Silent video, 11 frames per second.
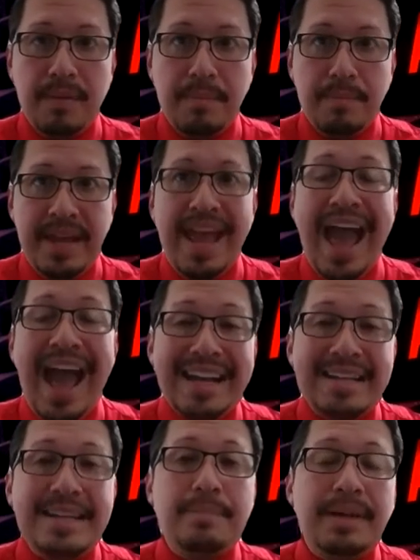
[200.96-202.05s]
be
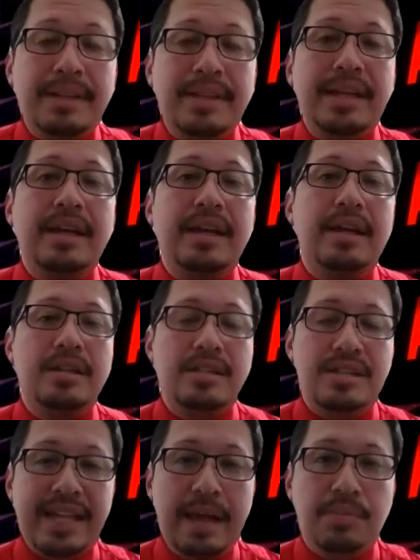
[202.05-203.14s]
academically
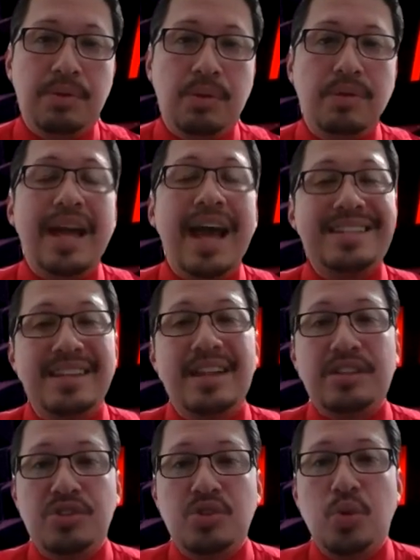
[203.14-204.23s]
stable has a
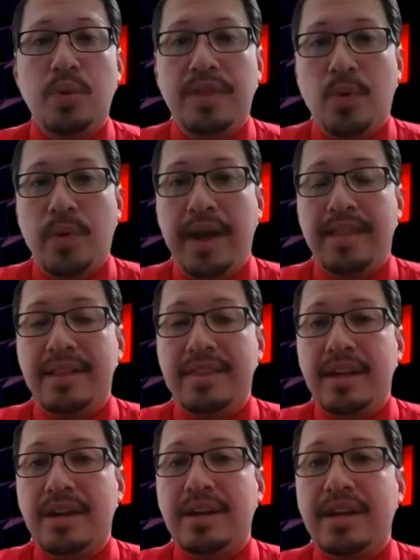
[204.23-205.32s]
lot to do with the way that
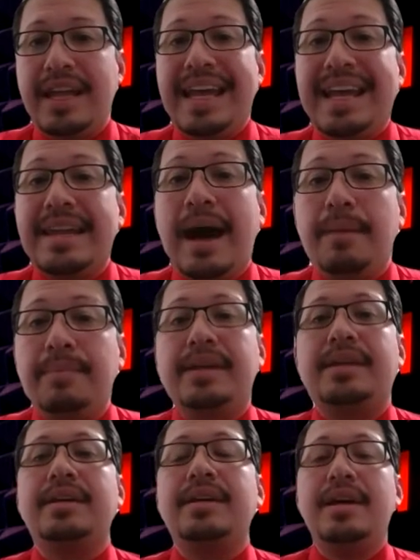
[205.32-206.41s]
their economic
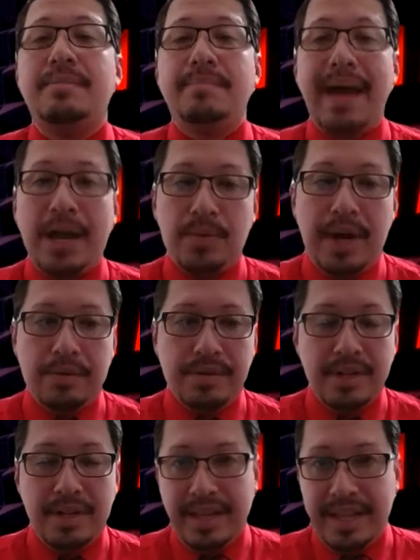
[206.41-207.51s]
background
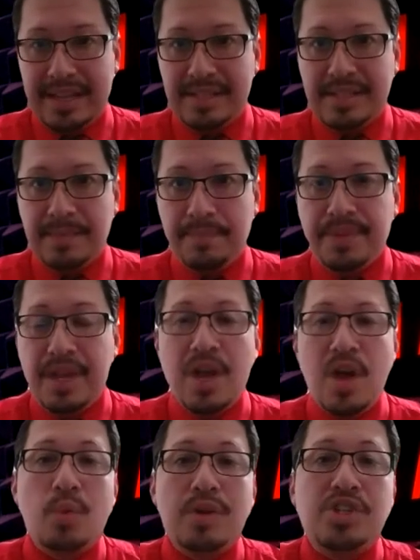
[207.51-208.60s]
is.
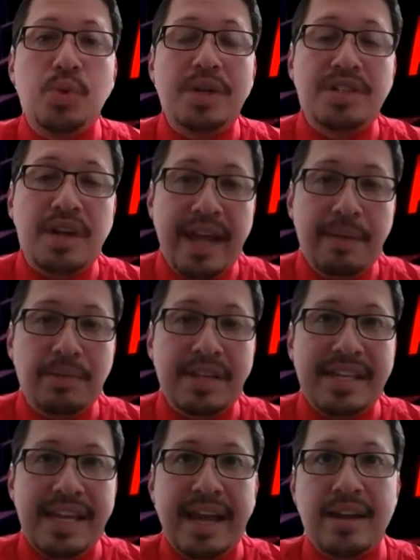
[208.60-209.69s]
When students are labeled as
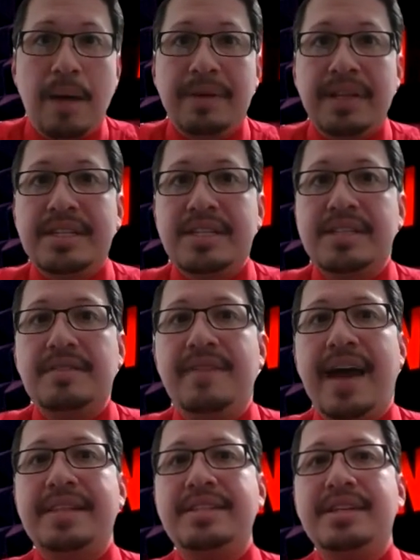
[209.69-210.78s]
economically
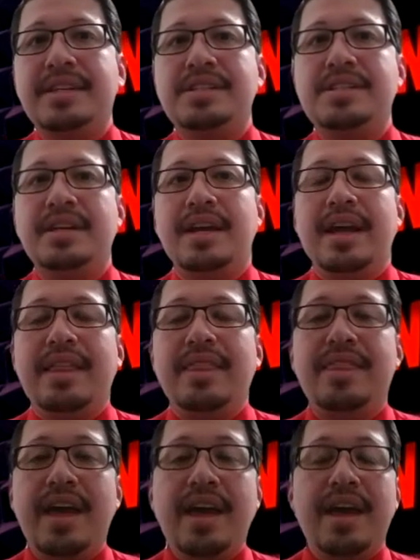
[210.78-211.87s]
disadvantaged,
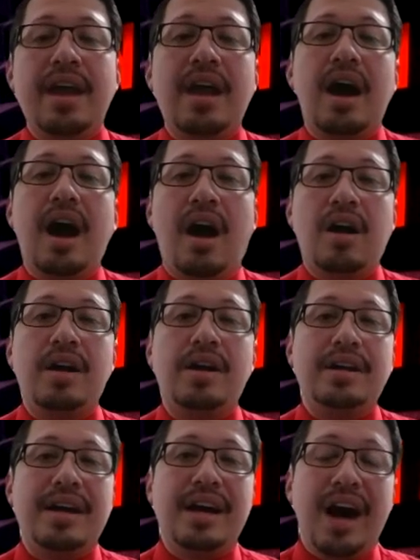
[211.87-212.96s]
they are
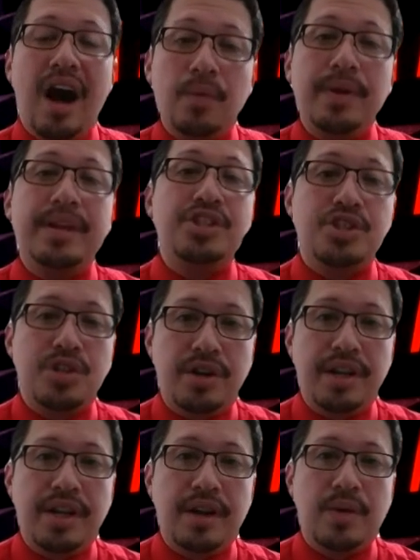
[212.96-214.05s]
already
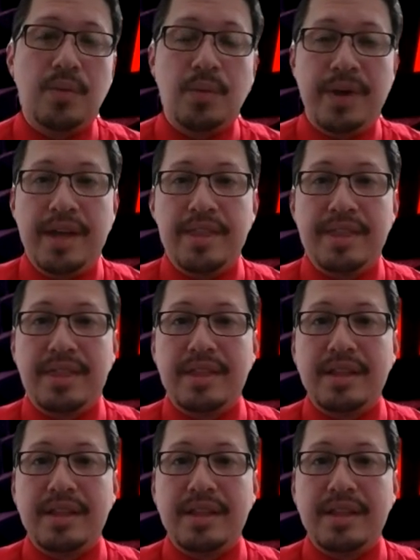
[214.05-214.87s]
starting with